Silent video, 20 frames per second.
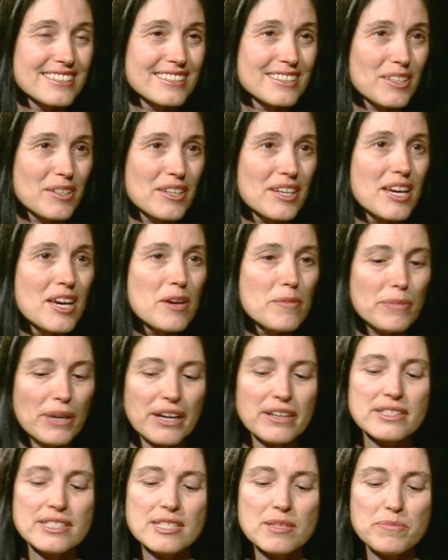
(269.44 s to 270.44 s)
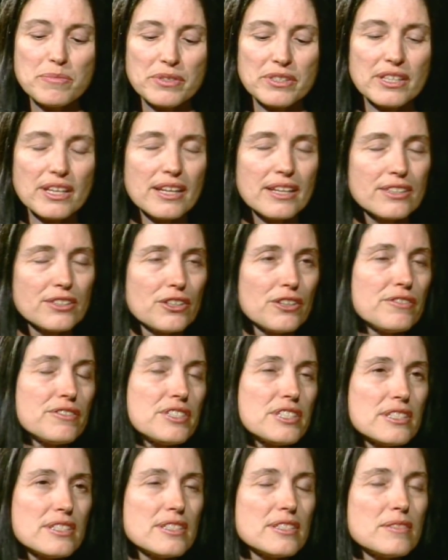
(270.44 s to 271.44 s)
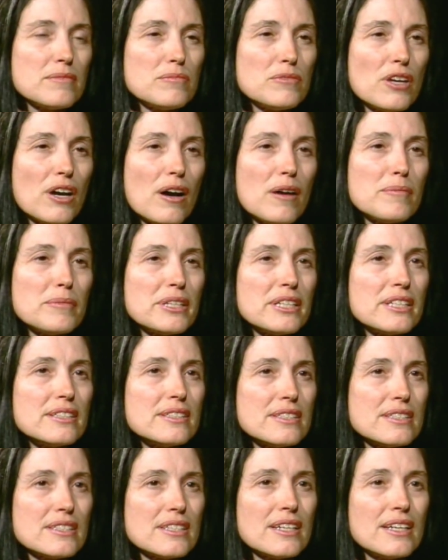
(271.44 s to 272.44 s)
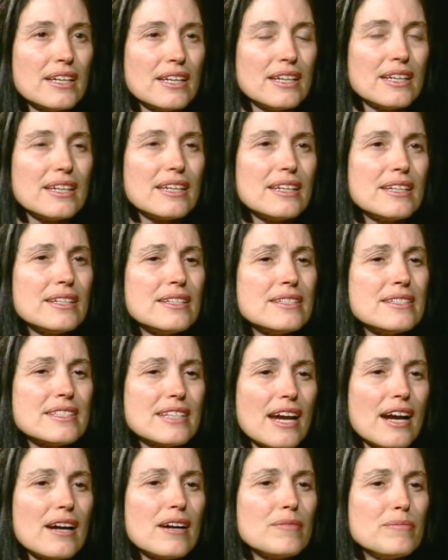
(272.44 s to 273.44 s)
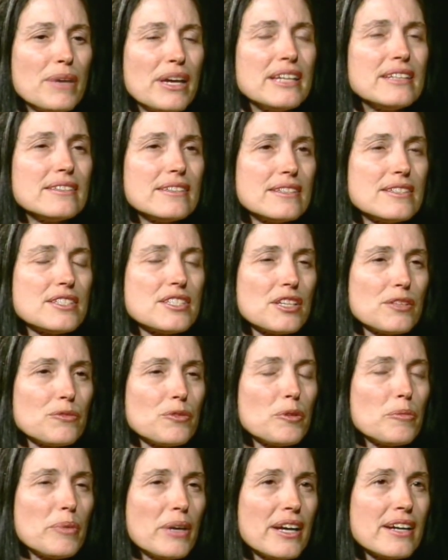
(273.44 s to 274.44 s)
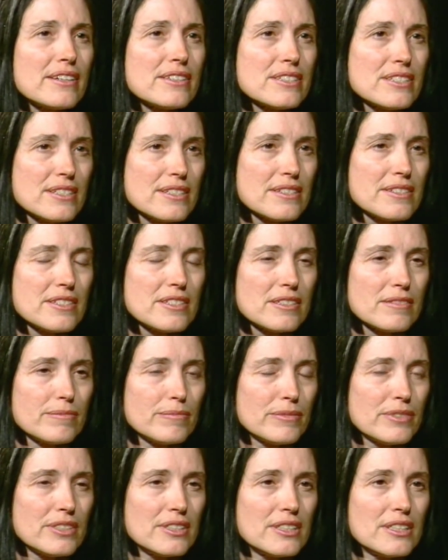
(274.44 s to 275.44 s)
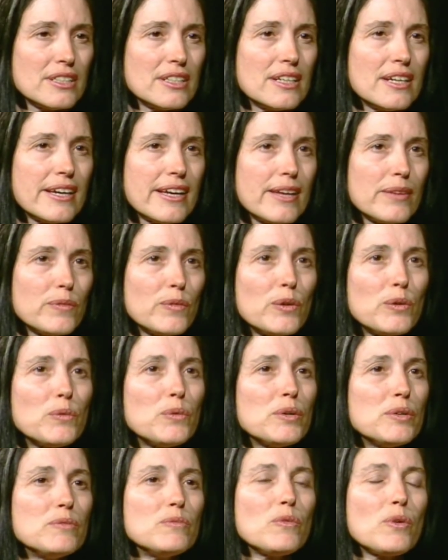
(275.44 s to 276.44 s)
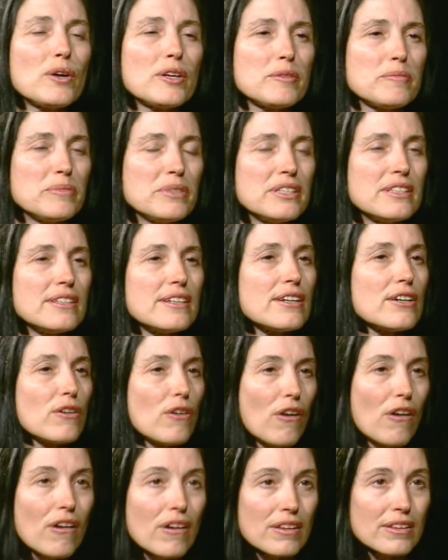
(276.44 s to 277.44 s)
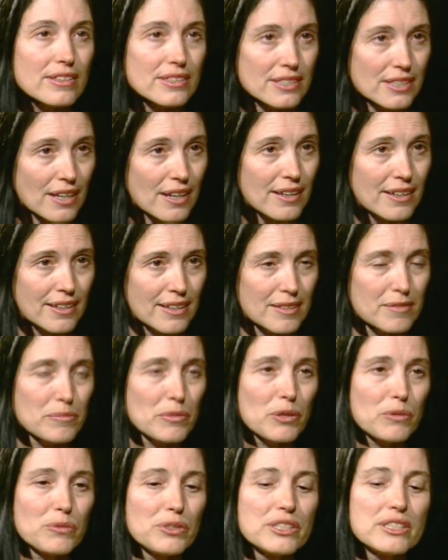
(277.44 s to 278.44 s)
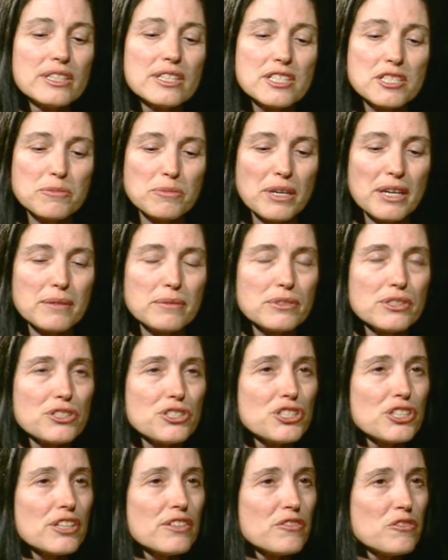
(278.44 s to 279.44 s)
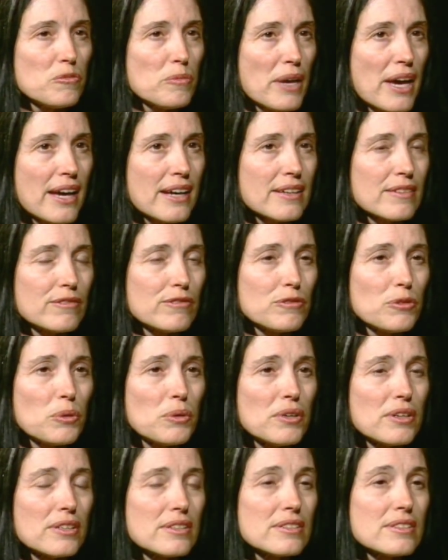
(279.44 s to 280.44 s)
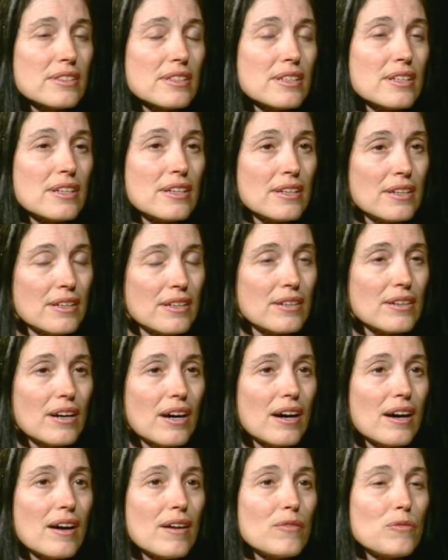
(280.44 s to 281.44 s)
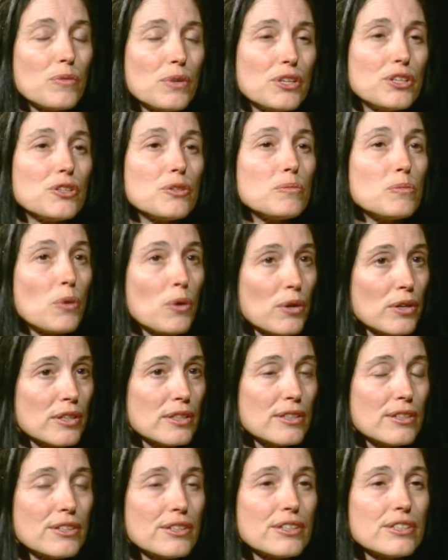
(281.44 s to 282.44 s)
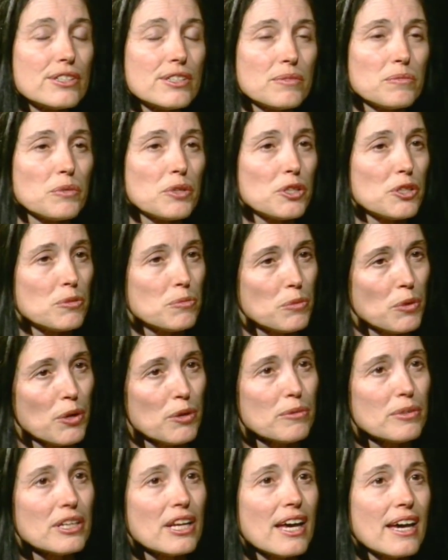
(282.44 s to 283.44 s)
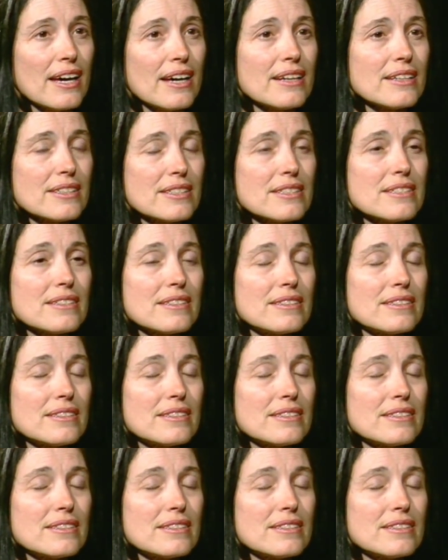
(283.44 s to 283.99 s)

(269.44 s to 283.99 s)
The parasympathetic nervous system dominance is our maintenance and repair system. And we wouldn't want to be there all the time, but we need to be able to shift back and forth when you're more alert and when you're more relaxed.